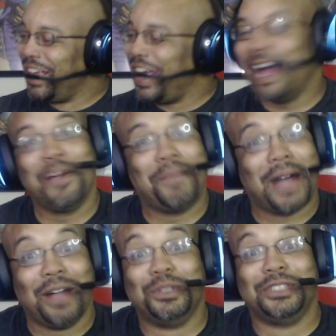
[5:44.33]

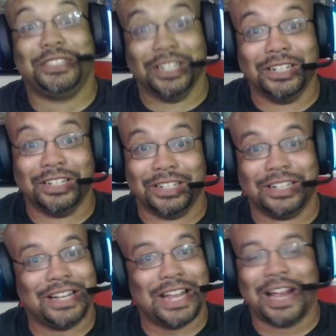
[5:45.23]
Everybody was
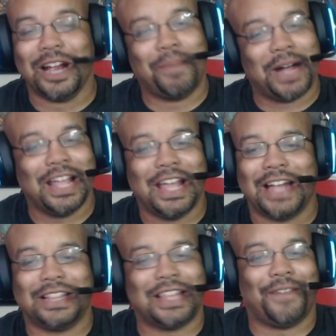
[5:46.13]
good. Everybody
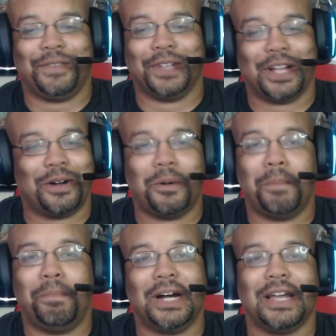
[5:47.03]
had that flow,
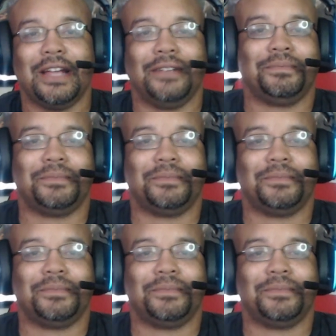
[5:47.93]
but